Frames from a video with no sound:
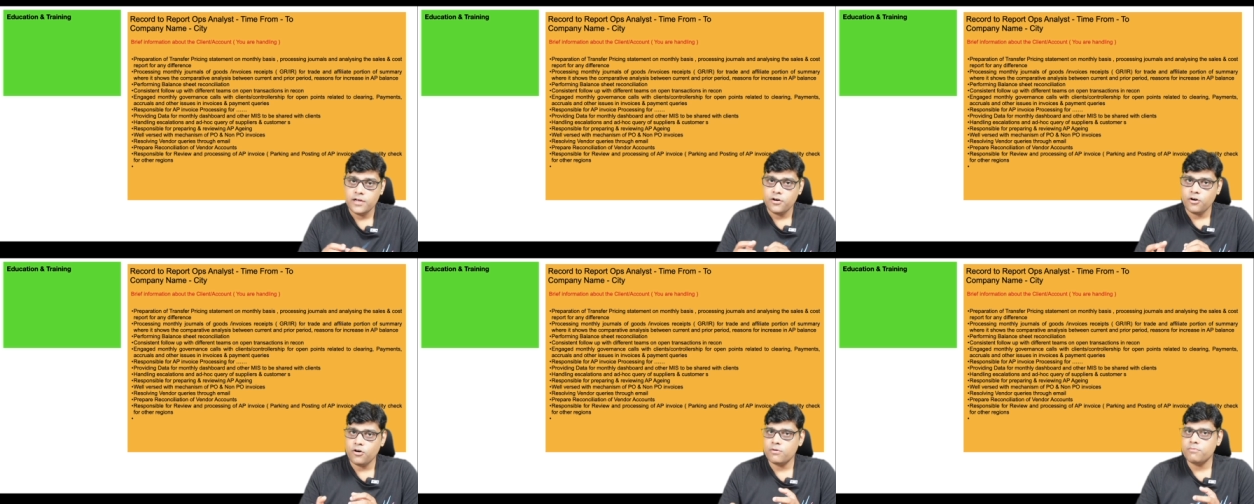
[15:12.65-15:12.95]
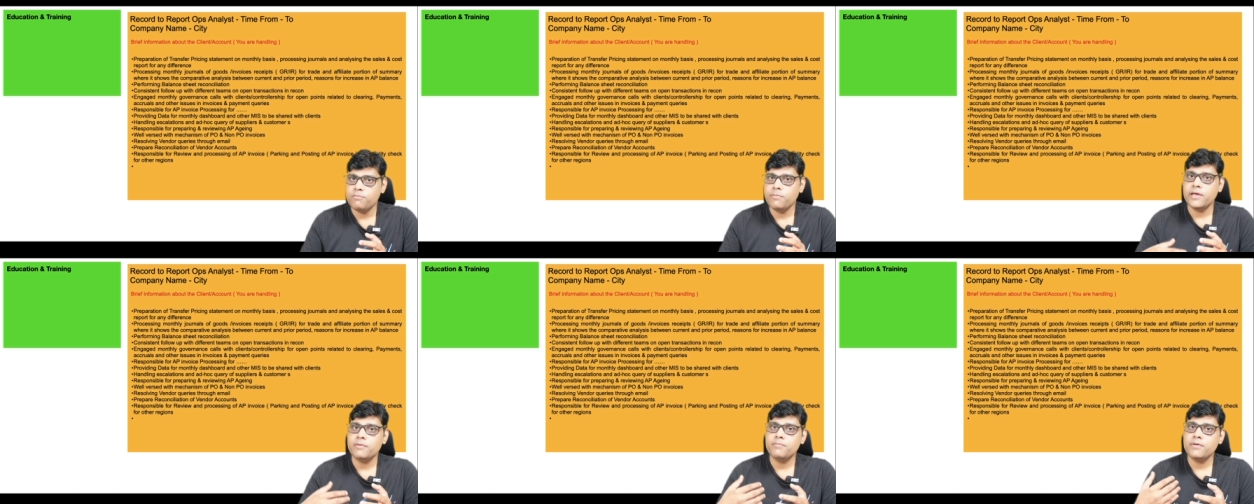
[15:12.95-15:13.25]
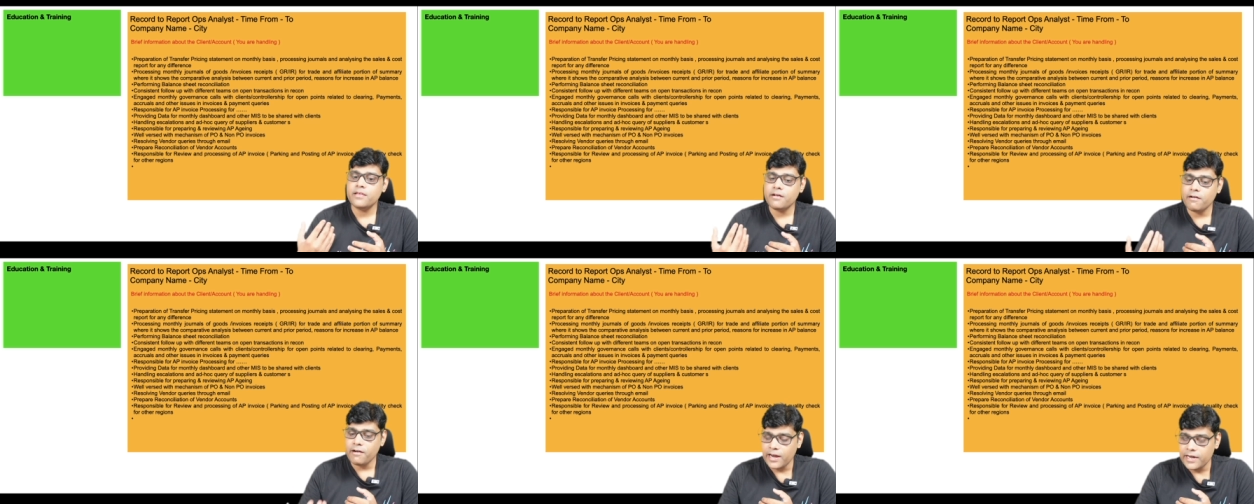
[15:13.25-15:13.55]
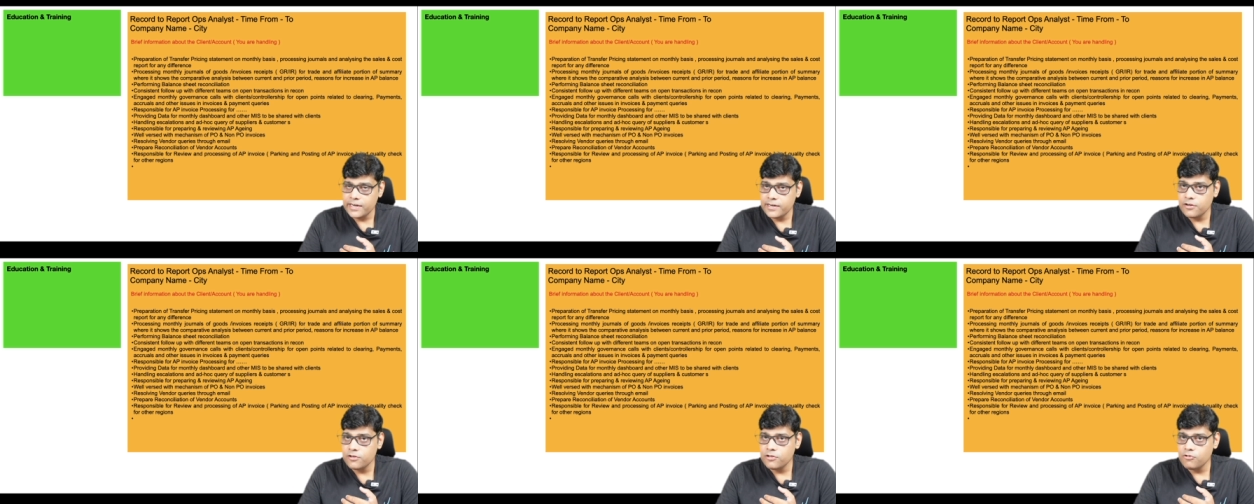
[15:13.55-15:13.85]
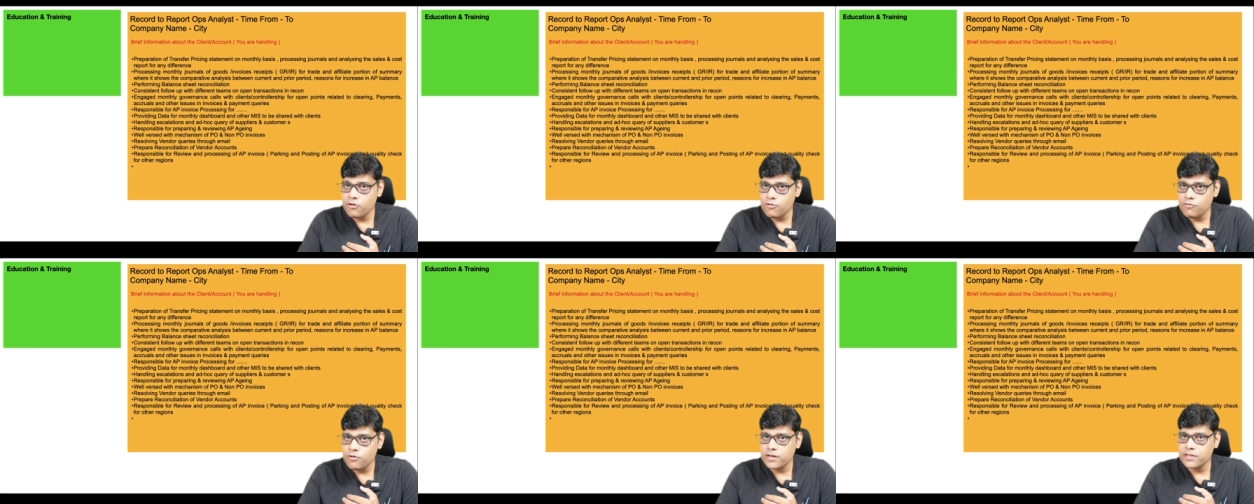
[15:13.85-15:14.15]
or maybe right now
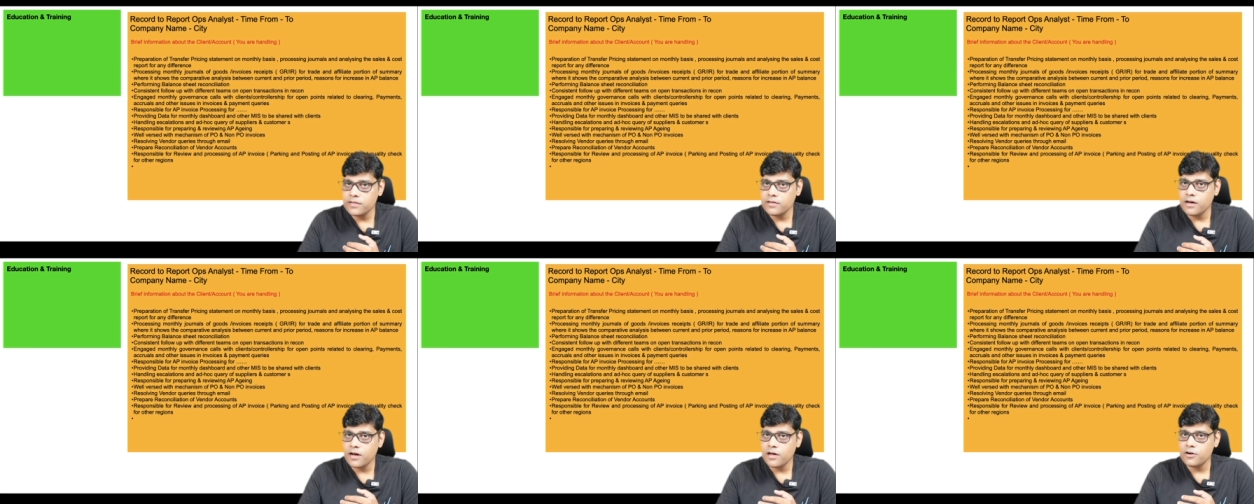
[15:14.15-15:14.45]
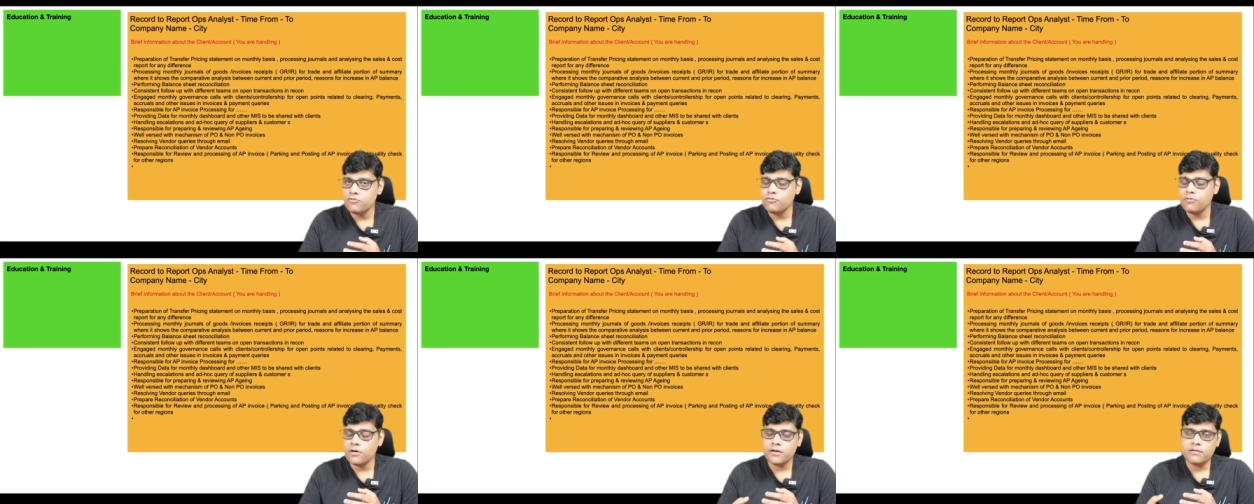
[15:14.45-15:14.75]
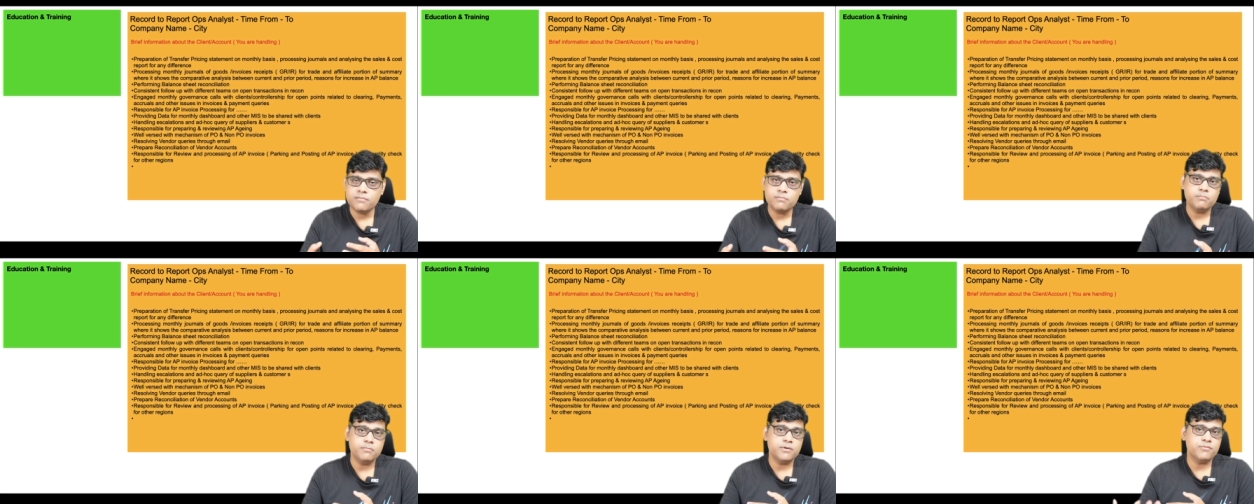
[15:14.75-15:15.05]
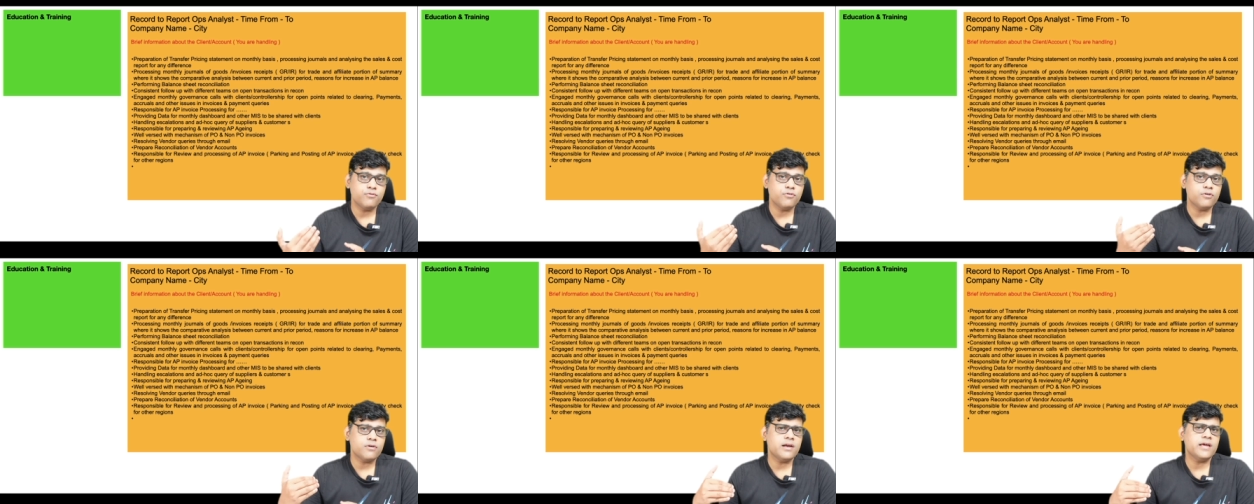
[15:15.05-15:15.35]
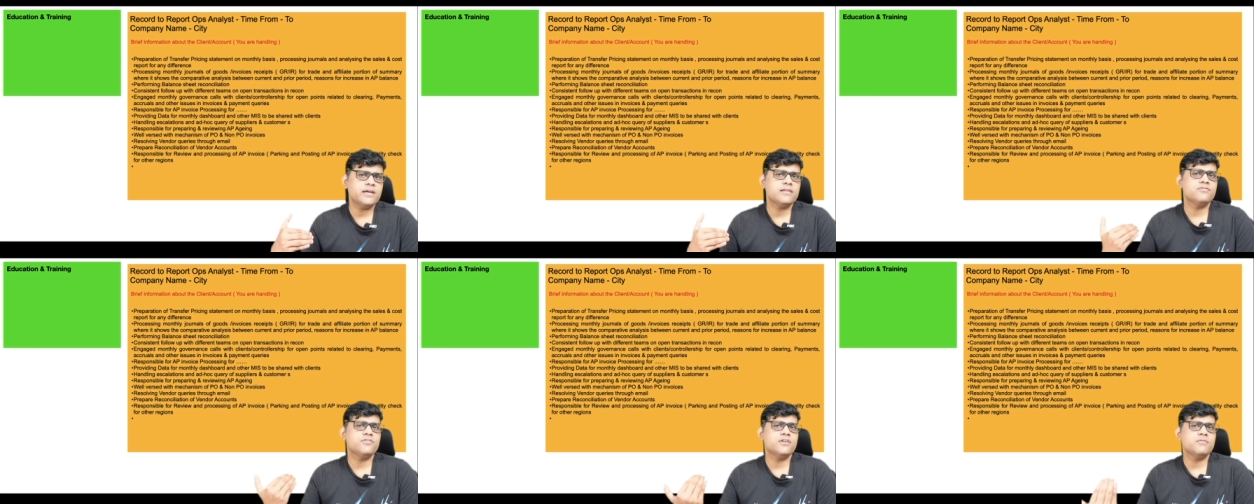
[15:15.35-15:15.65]
you are working r to r before
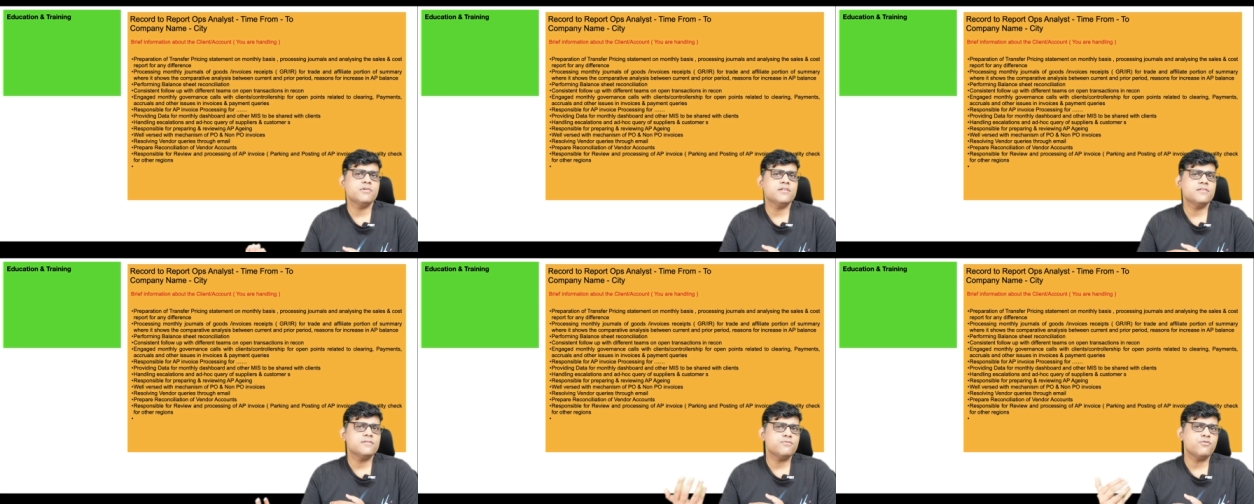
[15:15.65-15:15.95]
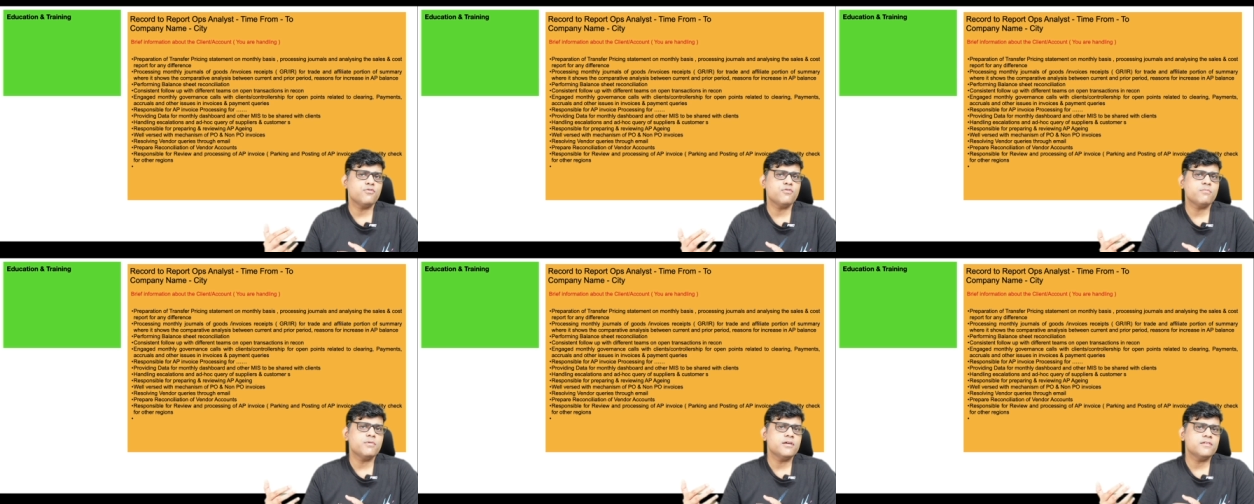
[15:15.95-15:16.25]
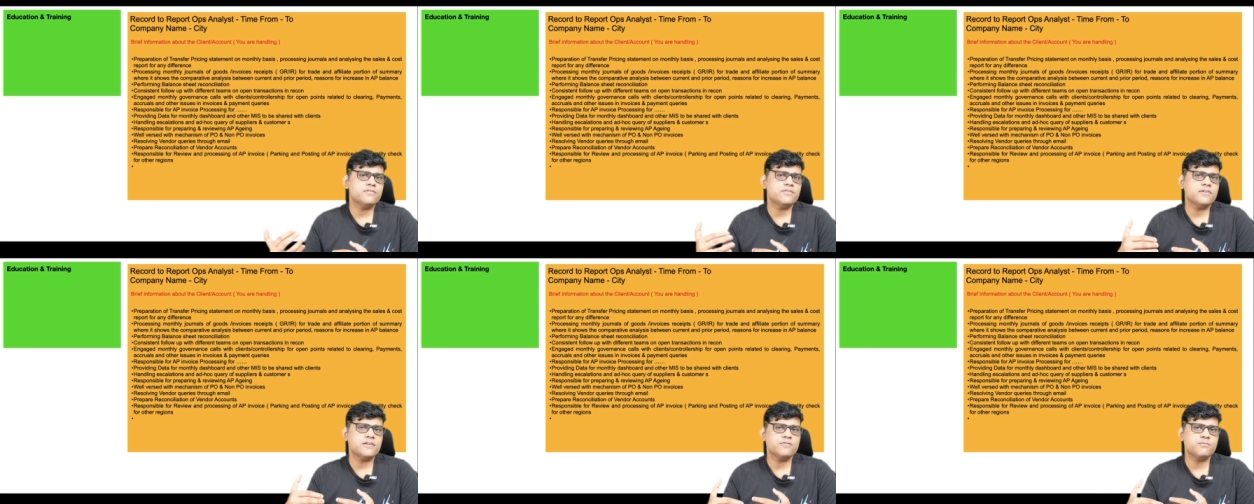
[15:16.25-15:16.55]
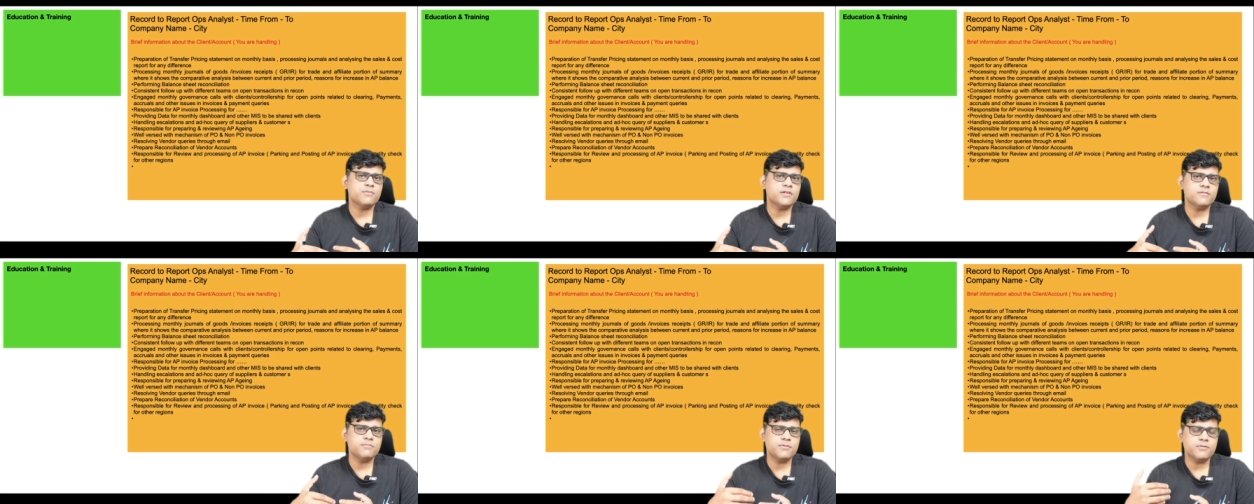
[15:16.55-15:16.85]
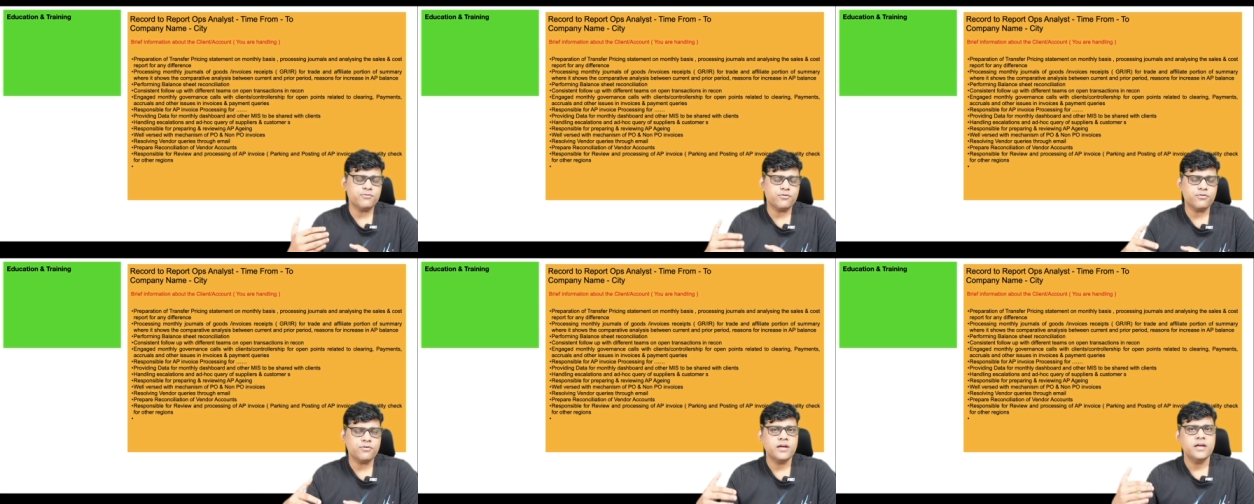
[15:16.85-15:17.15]
like three months, four months, six months
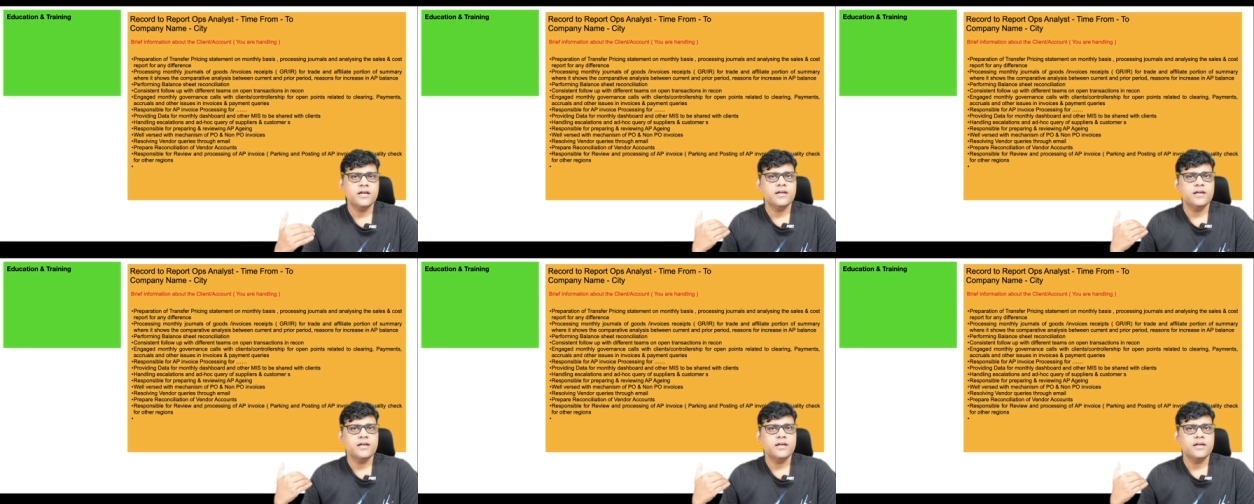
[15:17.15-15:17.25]
before